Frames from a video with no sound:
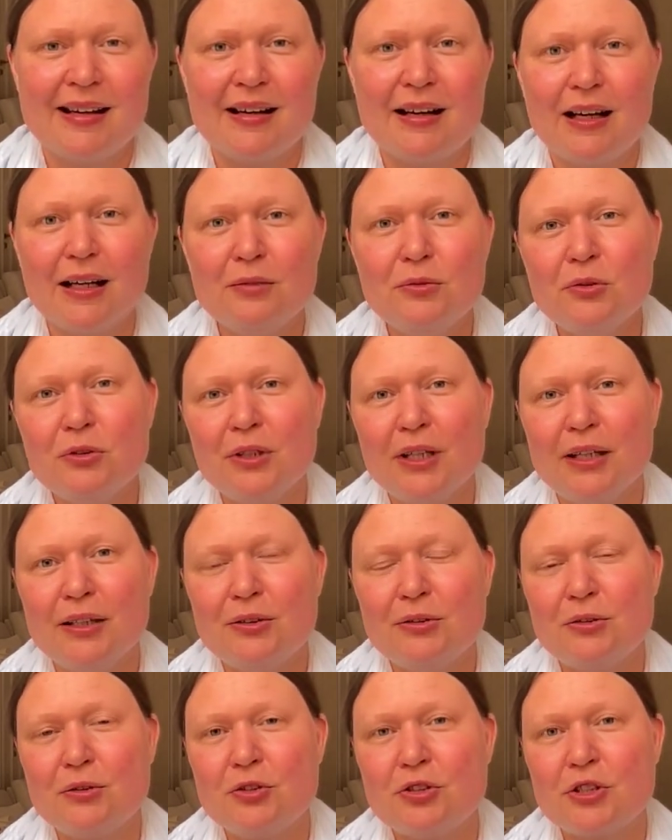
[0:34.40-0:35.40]
I would like
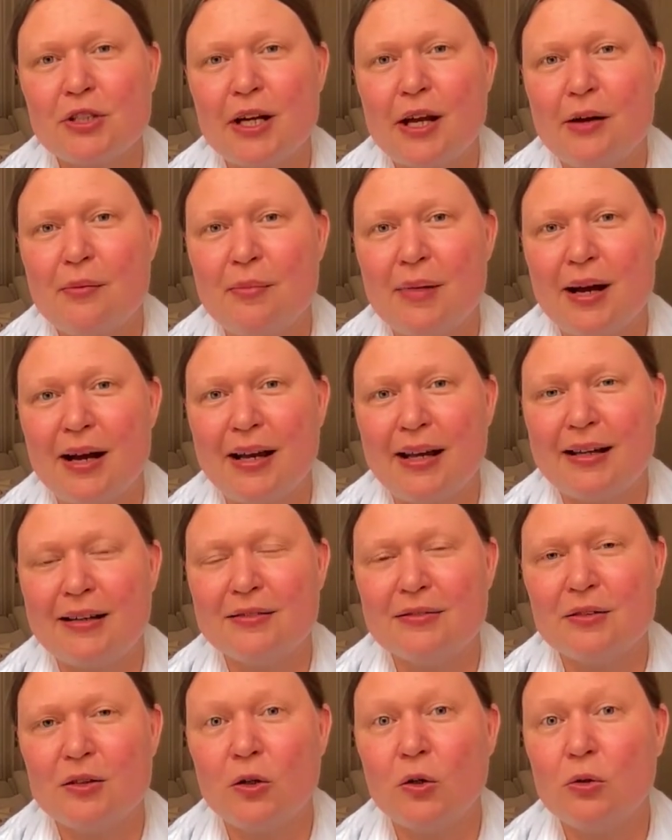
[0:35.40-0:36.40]
to share my
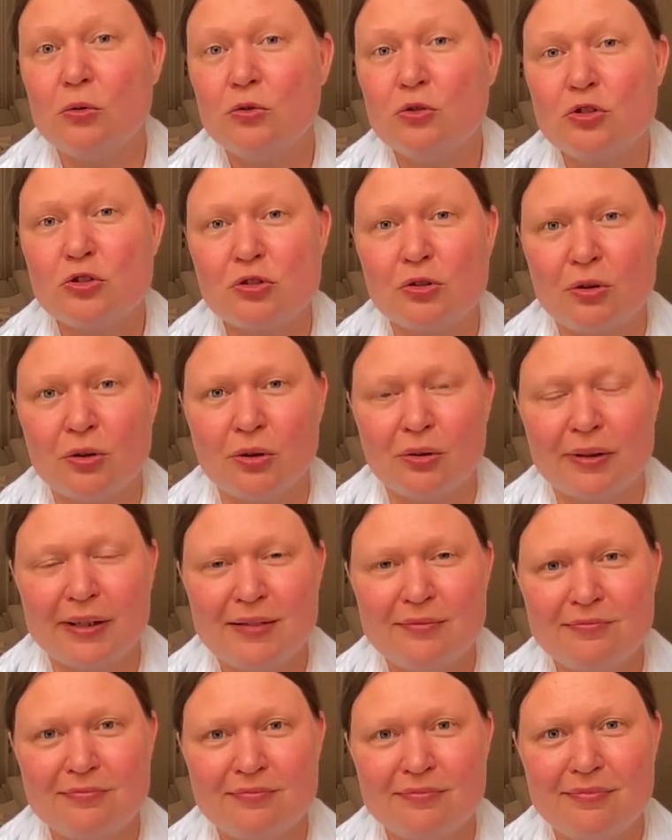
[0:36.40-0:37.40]
own story
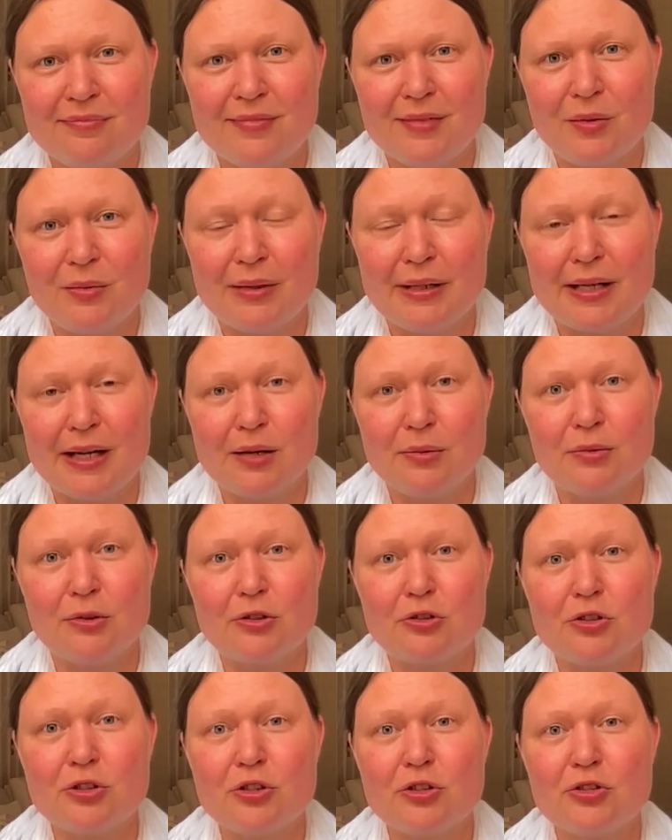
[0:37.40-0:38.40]
when I
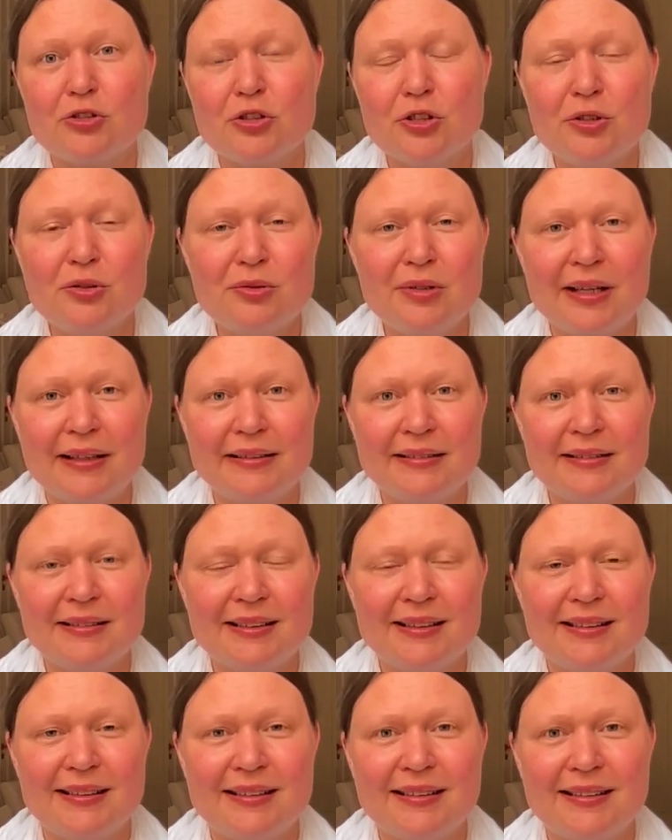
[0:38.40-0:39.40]
was a student
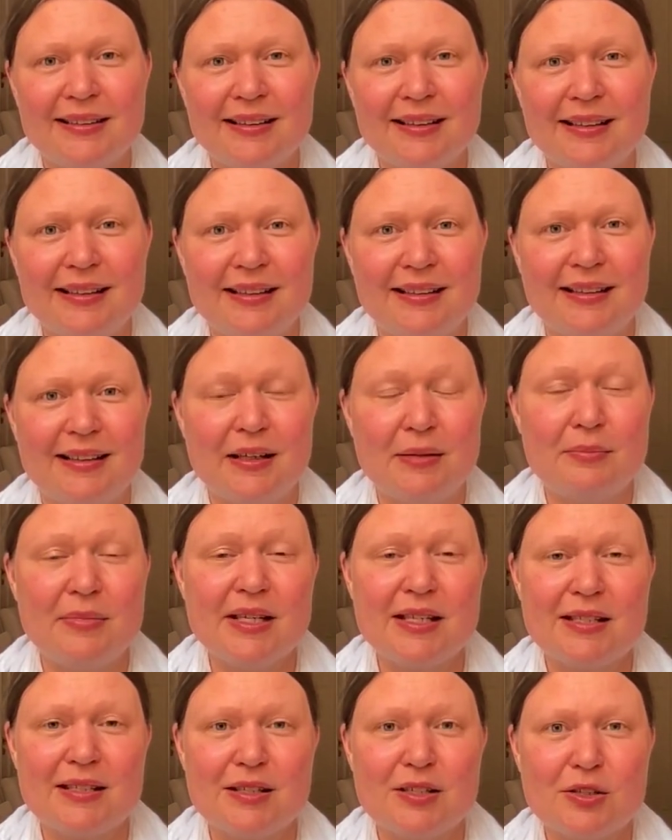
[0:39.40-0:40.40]
in a
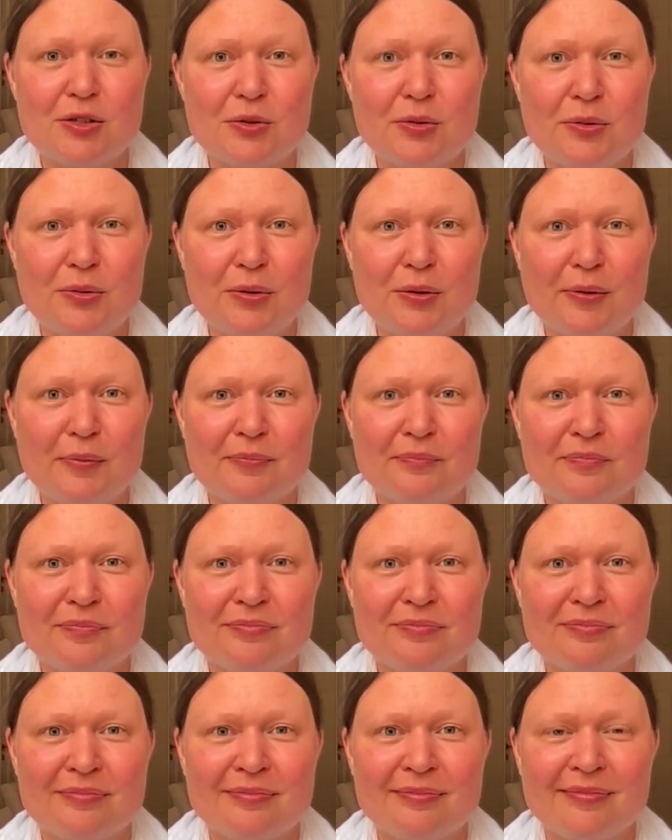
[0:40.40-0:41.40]
business school,
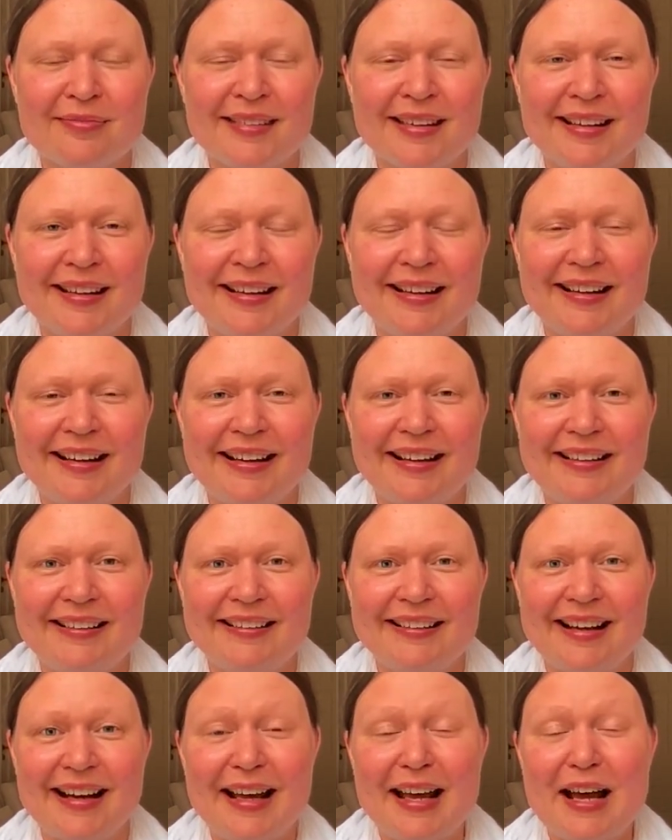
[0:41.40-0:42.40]
and
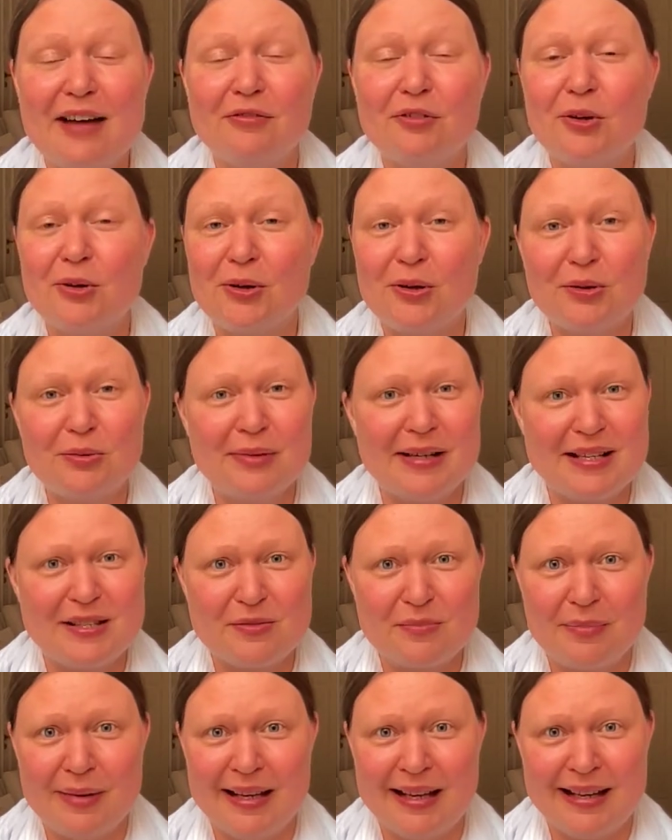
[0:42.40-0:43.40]
I have always
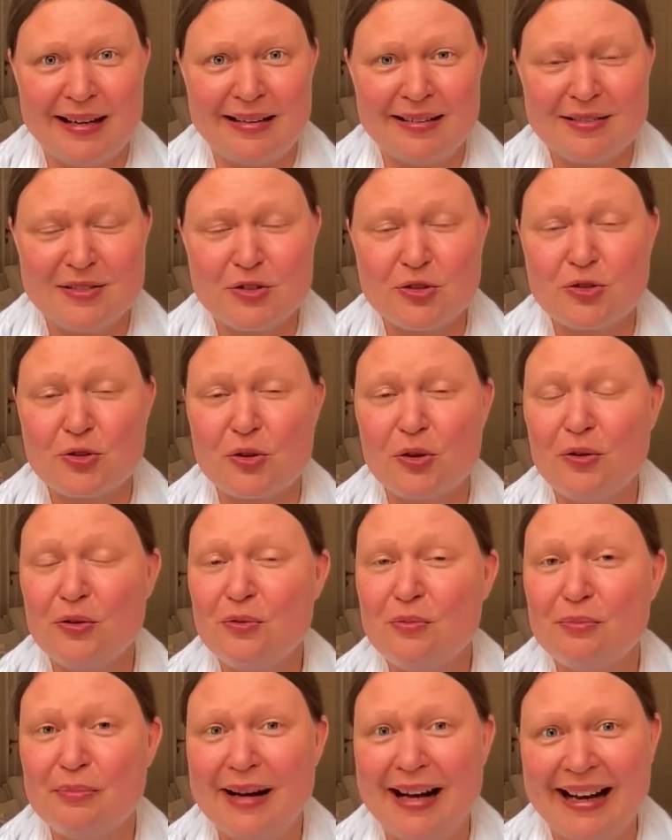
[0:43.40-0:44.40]
been so
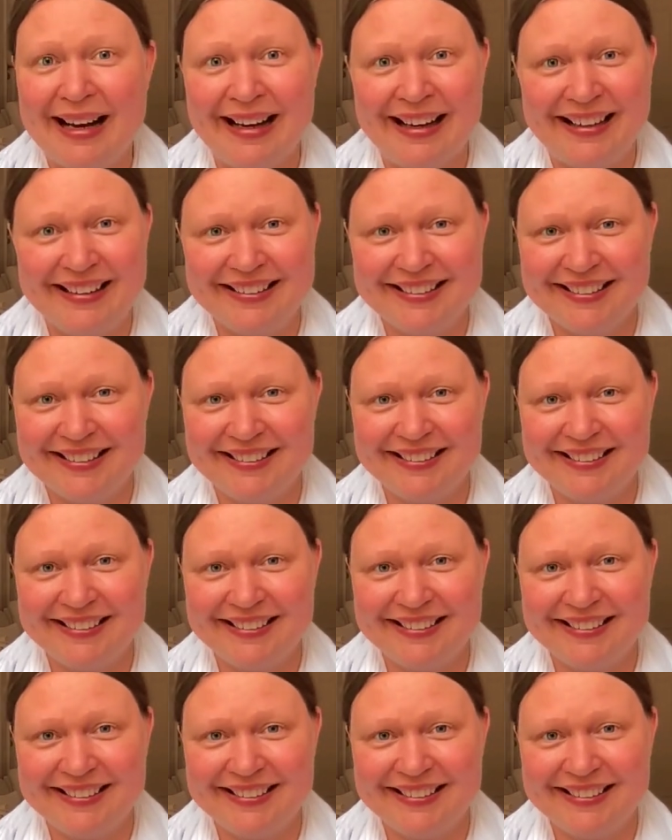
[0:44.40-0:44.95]
bad